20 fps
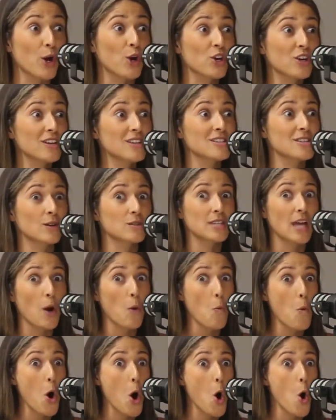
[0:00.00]
bogan. So it's
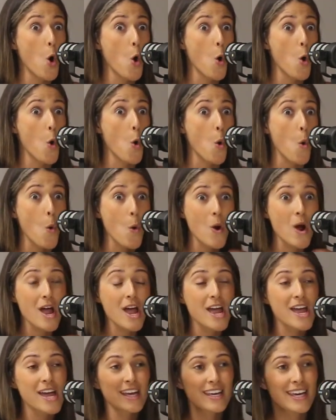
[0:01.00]
like,
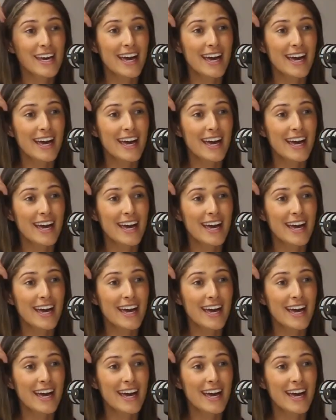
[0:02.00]
whoa.